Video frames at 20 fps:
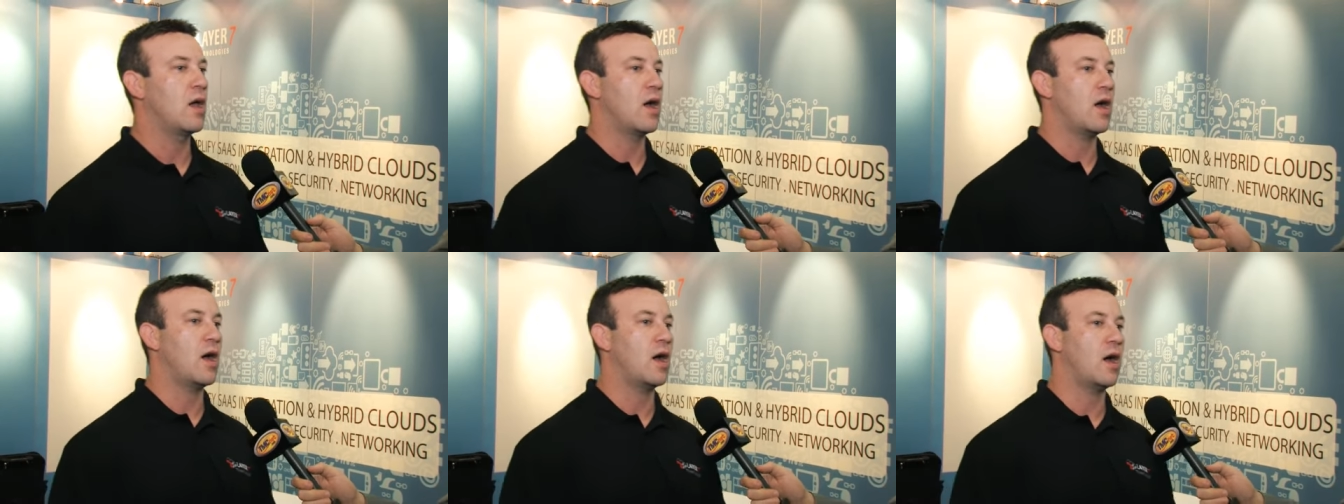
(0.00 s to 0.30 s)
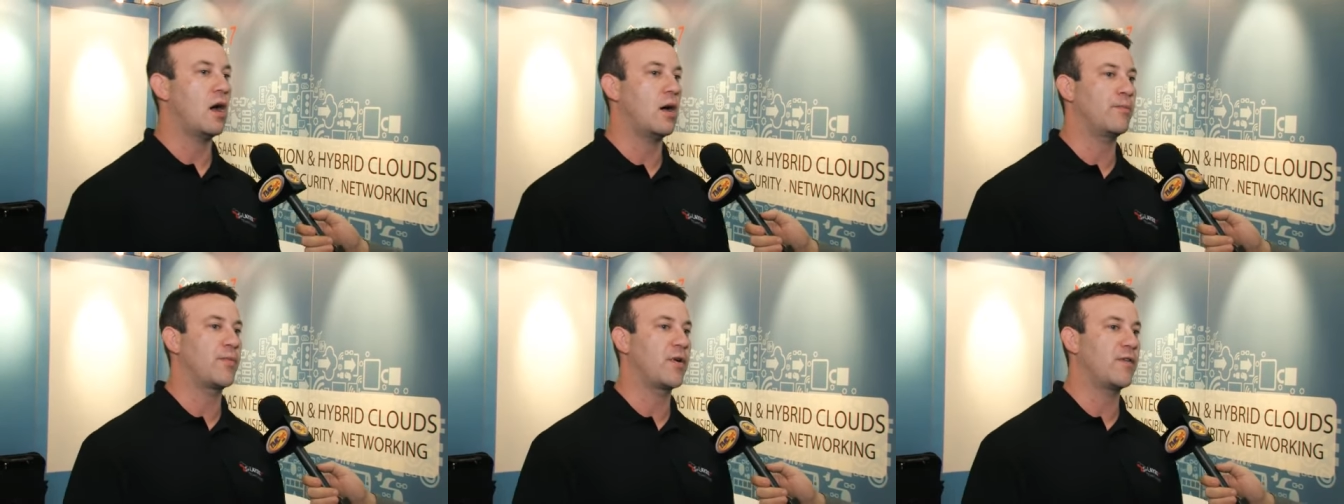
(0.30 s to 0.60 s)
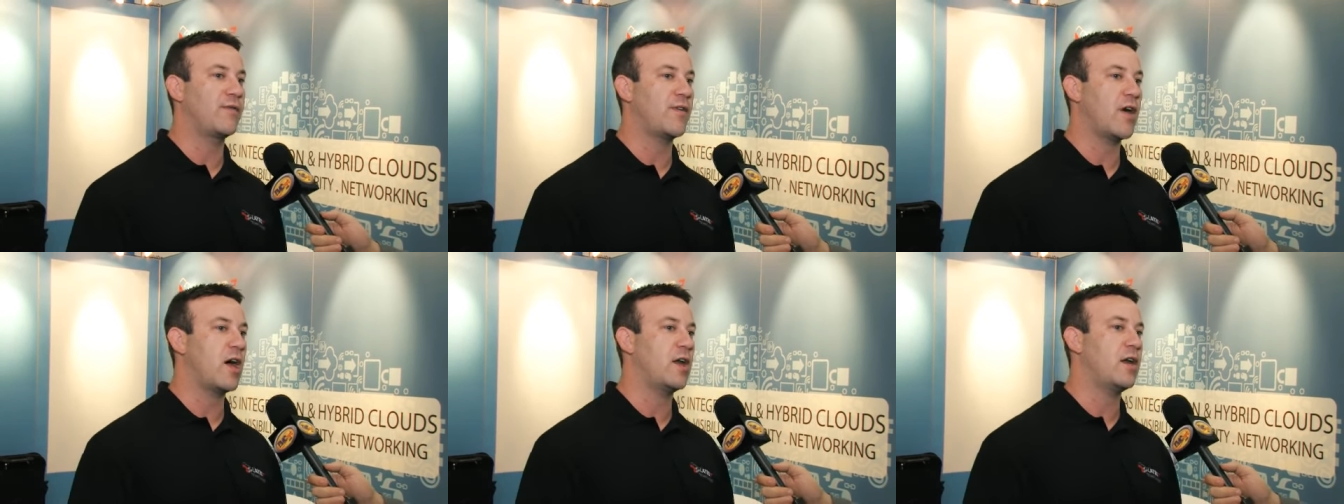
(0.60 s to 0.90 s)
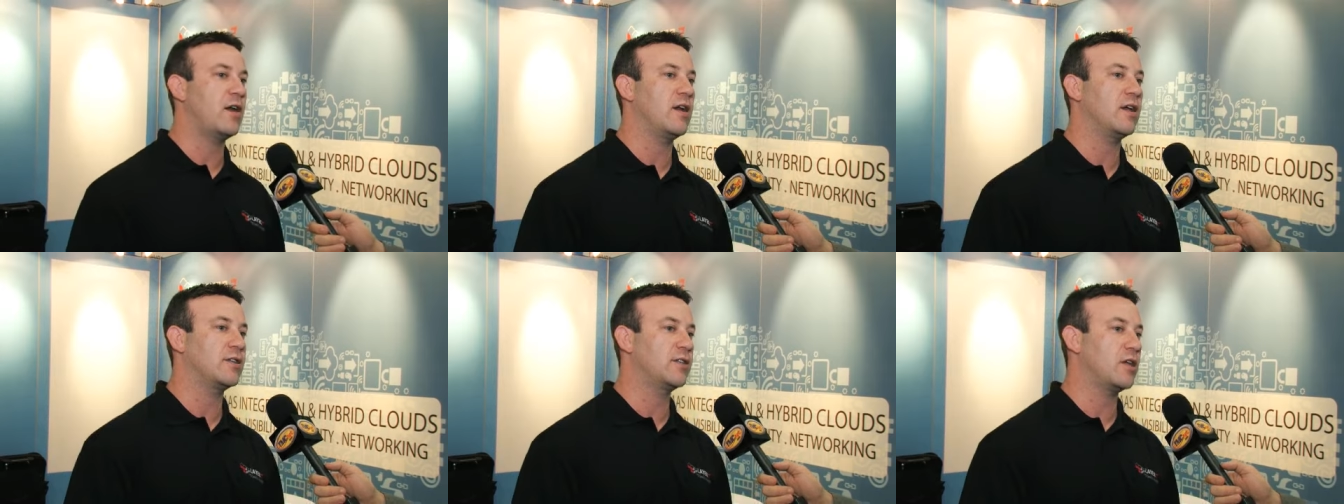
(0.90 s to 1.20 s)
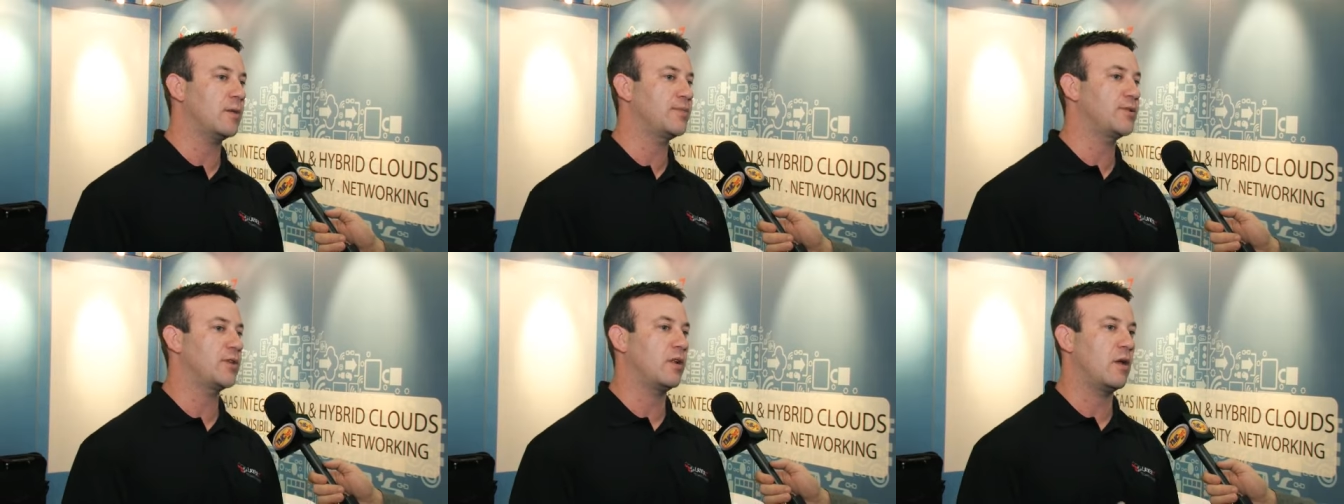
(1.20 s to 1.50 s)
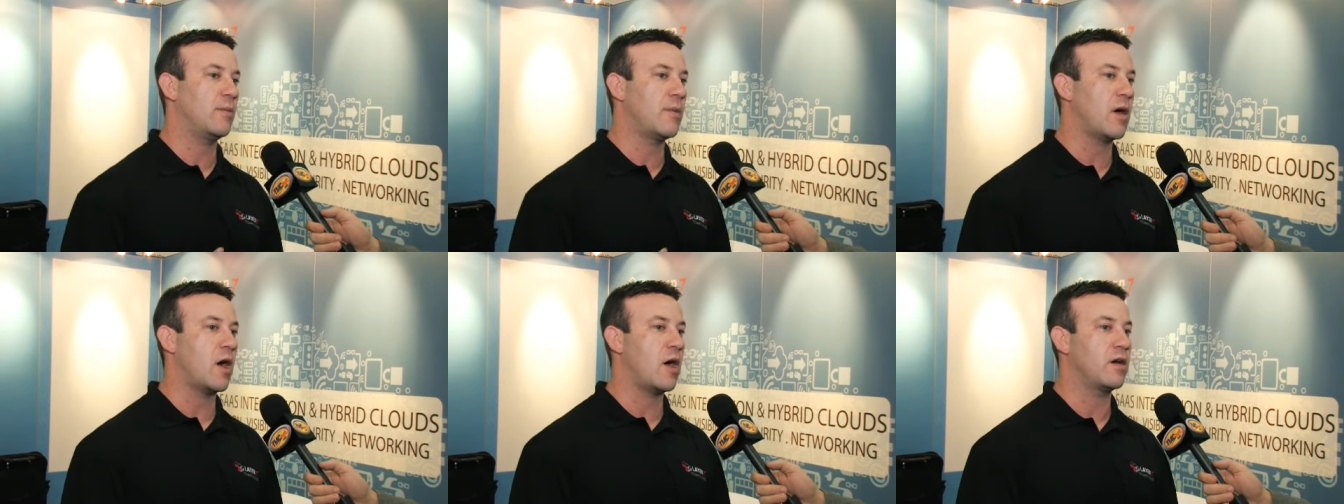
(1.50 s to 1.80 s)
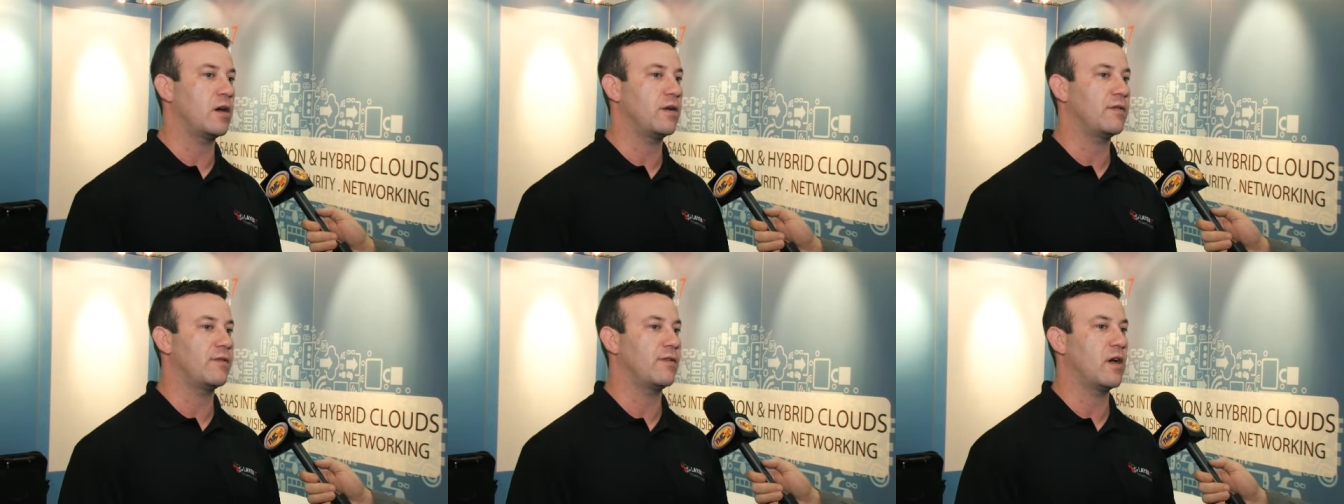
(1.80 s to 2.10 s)
um, provide an exceptional
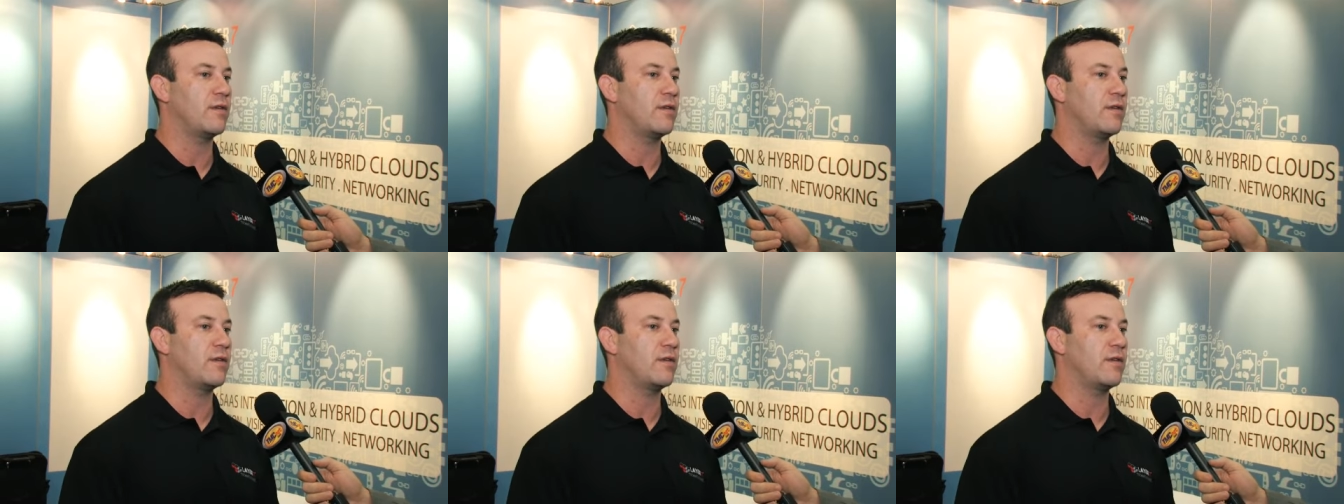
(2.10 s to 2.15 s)
amount of,